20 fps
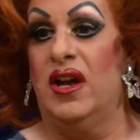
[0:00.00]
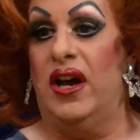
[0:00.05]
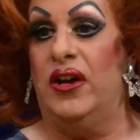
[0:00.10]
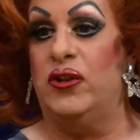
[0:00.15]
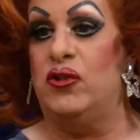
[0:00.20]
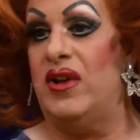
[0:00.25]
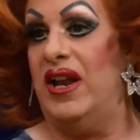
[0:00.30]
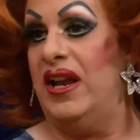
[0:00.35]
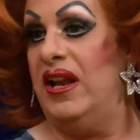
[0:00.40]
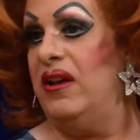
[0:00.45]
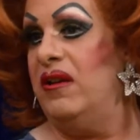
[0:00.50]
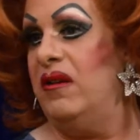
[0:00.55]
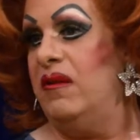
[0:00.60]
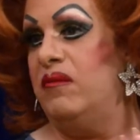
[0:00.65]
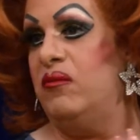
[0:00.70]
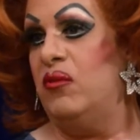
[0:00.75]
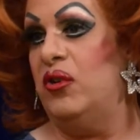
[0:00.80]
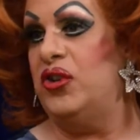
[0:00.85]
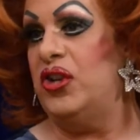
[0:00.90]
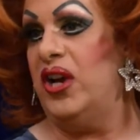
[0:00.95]
Adrella,
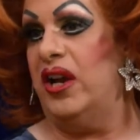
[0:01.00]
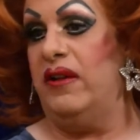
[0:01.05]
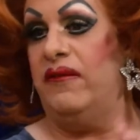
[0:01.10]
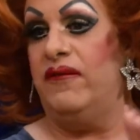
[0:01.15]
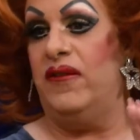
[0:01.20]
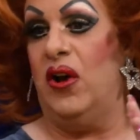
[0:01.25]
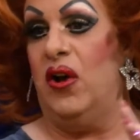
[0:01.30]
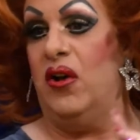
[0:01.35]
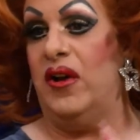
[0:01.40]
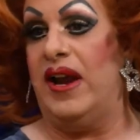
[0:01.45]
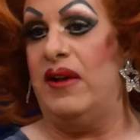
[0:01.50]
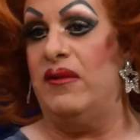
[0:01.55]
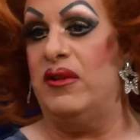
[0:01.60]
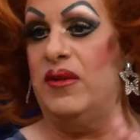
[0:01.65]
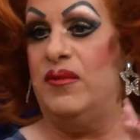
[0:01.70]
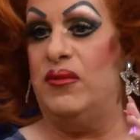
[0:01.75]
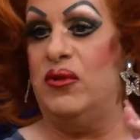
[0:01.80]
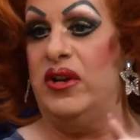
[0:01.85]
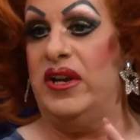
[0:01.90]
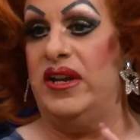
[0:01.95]
Regina Fong, Kerry
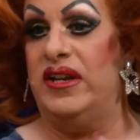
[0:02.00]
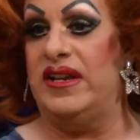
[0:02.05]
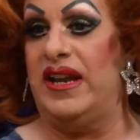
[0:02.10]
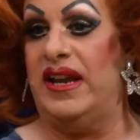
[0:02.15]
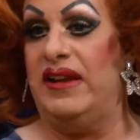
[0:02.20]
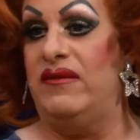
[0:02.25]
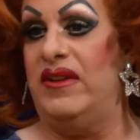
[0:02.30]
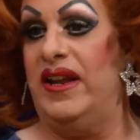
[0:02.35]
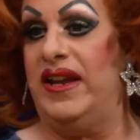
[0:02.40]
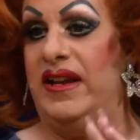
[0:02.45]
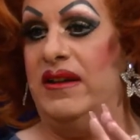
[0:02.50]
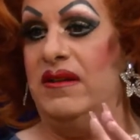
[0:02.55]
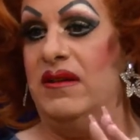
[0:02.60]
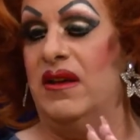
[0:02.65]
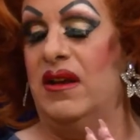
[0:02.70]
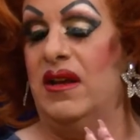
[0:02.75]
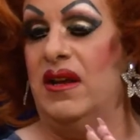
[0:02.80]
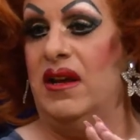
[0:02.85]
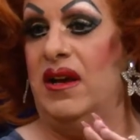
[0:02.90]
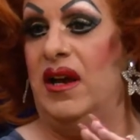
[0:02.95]
Dupree, Dave Lynn,
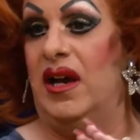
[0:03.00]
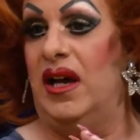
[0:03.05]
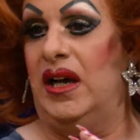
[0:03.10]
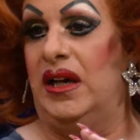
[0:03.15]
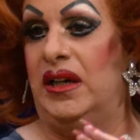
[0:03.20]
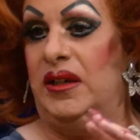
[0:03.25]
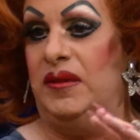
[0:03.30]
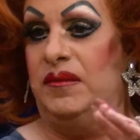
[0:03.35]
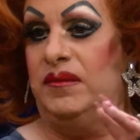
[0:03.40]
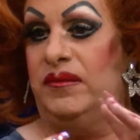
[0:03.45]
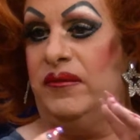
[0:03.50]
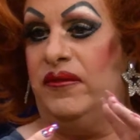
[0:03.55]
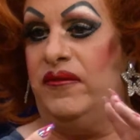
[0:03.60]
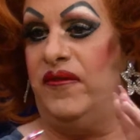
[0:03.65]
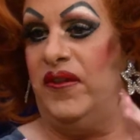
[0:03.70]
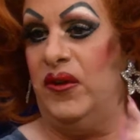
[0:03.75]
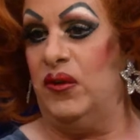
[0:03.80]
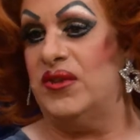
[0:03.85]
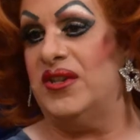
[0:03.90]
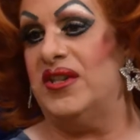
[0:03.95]

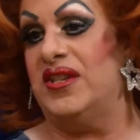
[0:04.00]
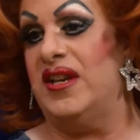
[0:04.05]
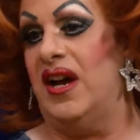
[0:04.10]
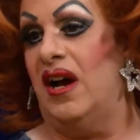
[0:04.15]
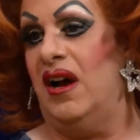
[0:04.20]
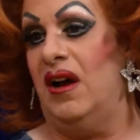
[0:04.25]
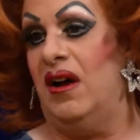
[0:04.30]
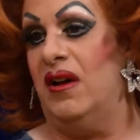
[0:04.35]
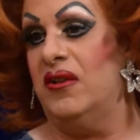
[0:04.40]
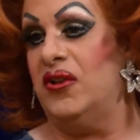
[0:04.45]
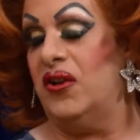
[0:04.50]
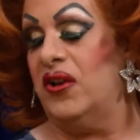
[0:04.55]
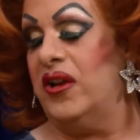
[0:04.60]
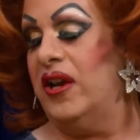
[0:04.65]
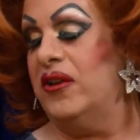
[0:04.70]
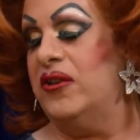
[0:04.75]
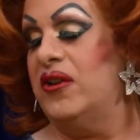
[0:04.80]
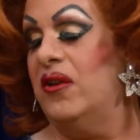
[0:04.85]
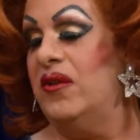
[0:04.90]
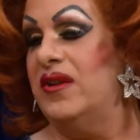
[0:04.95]
Phil Starr,
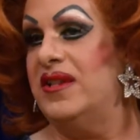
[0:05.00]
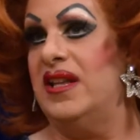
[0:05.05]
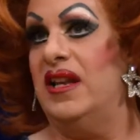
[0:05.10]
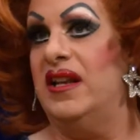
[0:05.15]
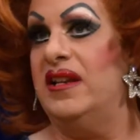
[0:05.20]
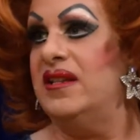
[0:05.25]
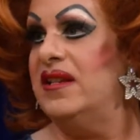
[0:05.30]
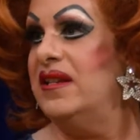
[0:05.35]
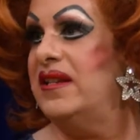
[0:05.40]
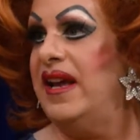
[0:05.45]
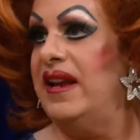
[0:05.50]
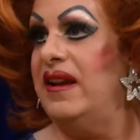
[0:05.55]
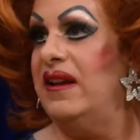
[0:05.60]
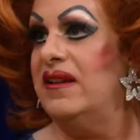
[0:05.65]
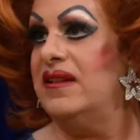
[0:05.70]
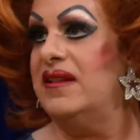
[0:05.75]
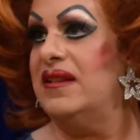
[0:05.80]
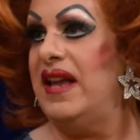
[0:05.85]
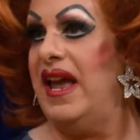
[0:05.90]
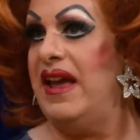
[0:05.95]
Dockyard Doris, the list is
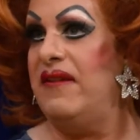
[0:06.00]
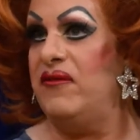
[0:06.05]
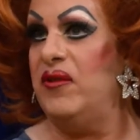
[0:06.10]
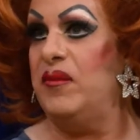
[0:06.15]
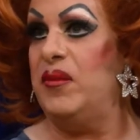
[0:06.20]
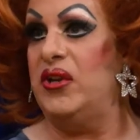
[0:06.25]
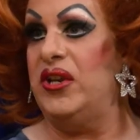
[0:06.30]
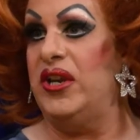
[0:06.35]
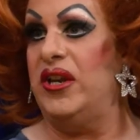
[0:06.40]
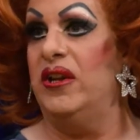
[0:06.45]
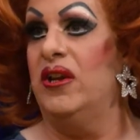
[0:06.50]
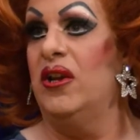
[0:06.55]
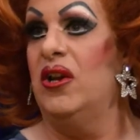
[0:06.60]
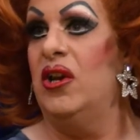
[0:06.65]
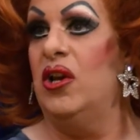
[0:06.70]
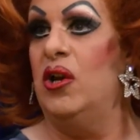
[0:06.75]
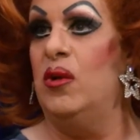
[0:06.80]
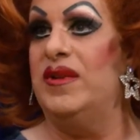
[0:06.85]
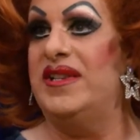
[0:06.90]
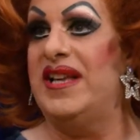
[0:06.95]
endless. Everybody
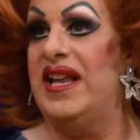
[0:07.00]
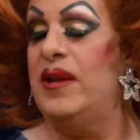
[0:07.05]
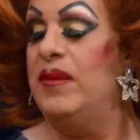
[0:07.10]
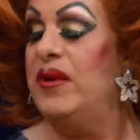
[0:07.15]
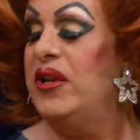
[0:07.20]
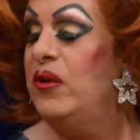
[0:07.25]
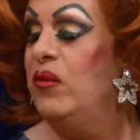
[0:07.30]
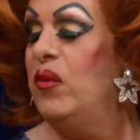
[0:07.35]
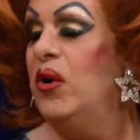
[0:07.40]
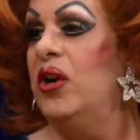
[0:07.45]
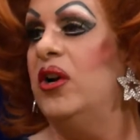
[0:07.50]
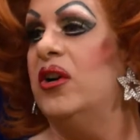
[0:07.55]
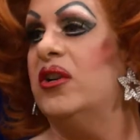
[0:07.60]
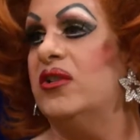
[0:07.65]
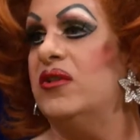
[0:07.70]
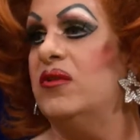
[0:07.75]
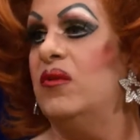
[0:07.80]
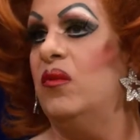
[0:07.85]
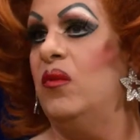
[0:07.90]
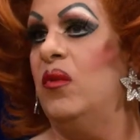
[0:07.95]
who was anybody
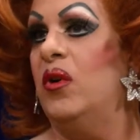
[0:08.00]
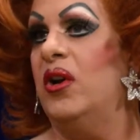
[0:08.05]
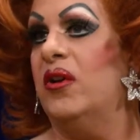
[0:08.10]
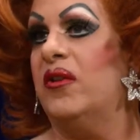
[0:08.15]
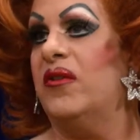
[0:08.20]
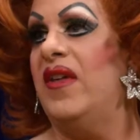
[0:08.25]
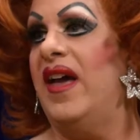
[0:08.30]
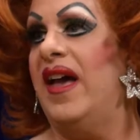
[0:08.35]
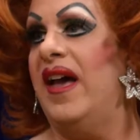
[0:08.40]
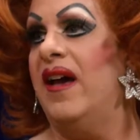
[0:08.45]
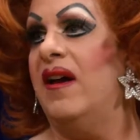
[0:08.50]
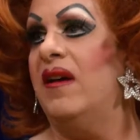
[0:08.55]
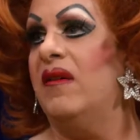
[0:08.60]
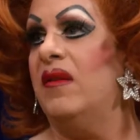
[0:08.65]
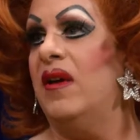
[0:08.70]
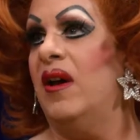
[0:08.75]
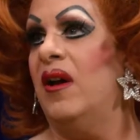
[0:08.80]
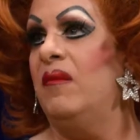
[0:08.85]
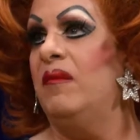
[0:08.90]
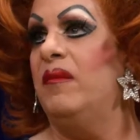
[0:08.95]
worked there.
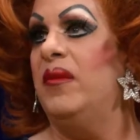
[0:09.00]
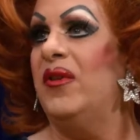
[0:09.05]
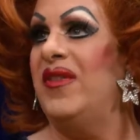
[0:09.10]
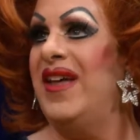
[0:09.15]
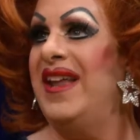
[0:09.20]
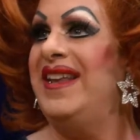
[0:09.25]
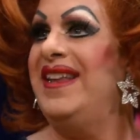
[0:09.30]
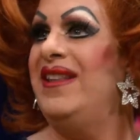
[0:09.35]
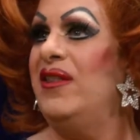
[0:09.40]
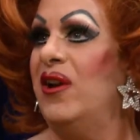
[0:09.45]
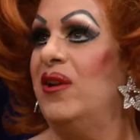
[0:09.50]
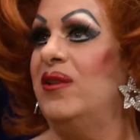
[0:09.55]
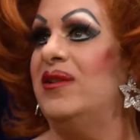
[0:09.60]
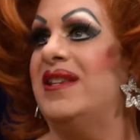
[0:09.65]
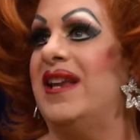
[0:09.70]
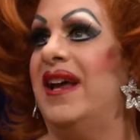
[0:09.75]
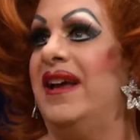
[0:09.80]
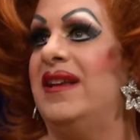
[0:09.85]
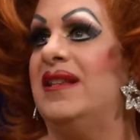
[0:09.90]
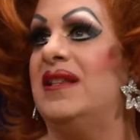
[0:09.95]
But then in those
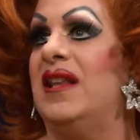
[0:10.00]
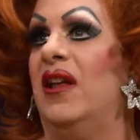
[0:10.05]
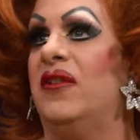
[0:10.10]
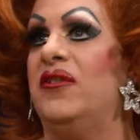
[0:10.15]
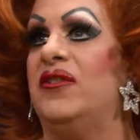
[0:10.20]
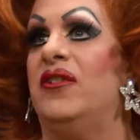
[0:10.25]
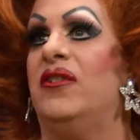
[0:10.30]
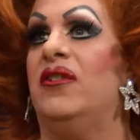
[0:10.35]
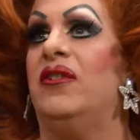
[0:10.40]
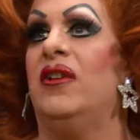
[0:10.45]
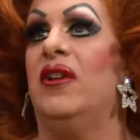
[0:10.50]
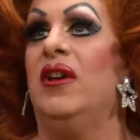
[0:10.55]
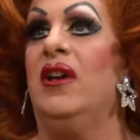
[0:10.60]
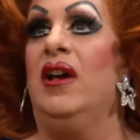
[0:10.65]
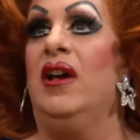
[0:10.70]
days, London